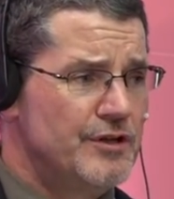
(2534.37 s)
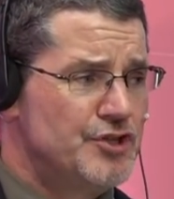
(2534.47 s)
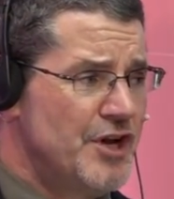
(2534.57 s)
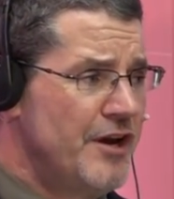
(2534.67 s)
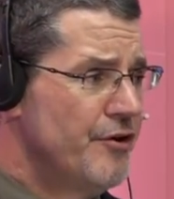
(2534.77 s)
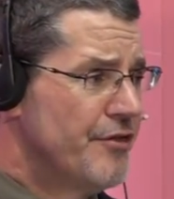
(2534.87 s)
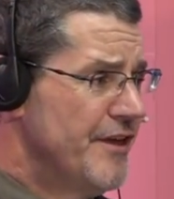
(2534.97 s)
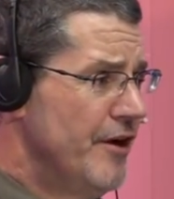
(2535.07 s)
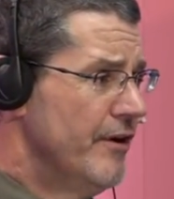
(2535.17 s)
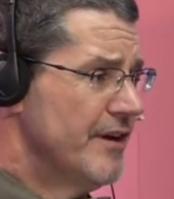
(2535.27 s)
gender
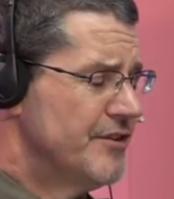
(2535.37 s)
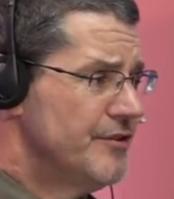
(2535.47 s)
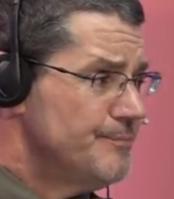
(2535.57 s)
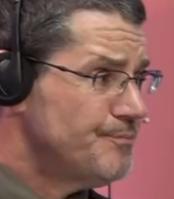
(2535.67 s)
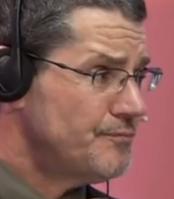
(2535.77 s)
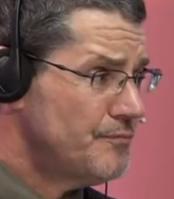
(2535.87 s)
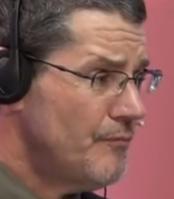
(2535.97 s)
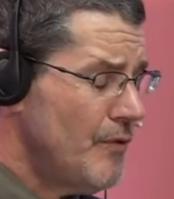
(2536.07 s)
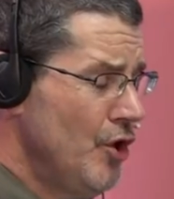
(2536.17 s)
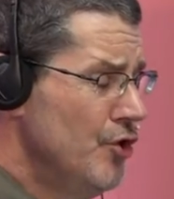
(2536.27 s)
theorists
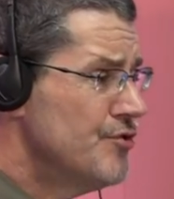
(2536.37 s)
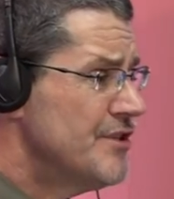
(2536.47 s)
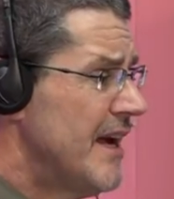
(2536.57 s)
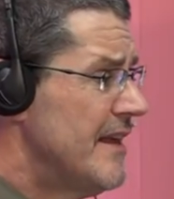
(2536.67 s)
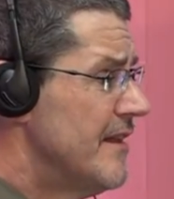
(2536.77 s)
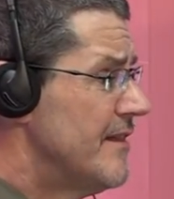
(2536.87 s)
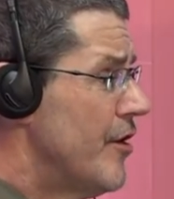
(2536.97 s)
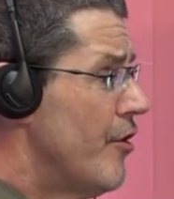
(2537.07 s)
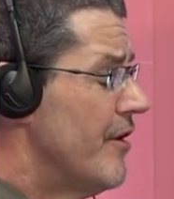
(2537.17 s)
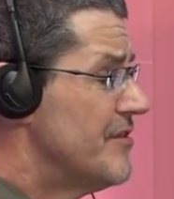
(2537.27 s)
who say that
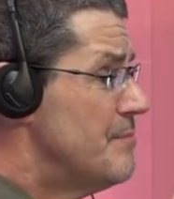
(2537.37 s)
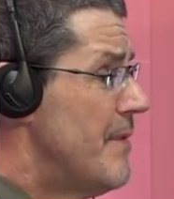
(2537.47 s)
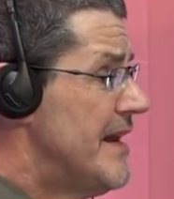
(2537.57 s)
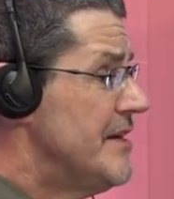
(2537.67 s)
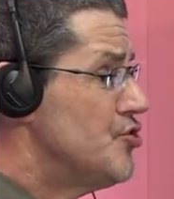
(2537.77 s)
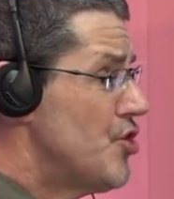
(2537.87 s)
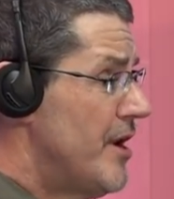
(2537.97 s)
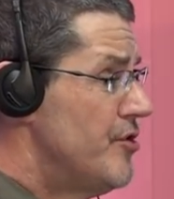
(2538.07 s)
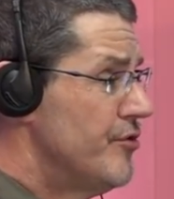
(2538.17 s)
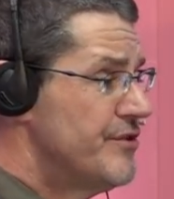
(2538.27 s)
there are as many
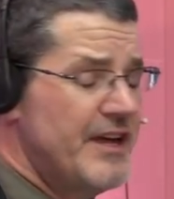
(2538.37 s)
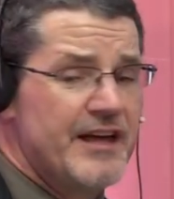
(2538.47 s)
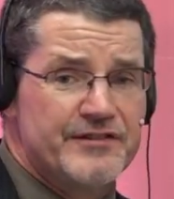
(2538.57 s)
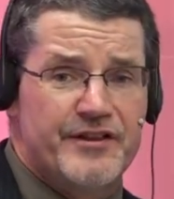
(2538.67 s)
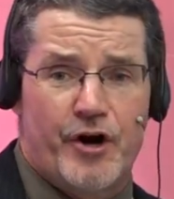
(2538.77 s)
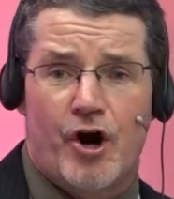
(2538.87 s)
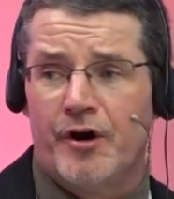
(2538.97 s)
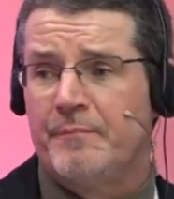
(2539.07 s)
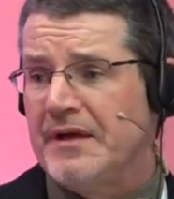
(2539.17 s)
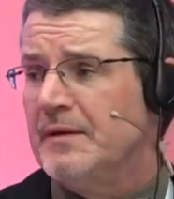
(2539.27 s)
genders as there
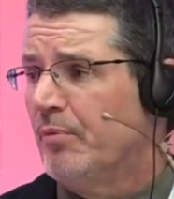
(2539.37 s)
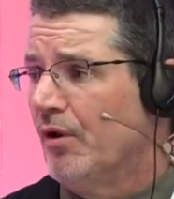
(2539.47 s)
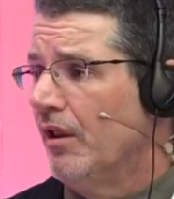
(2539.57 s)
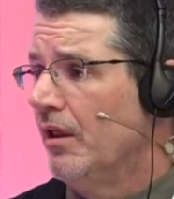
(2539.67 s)
are people.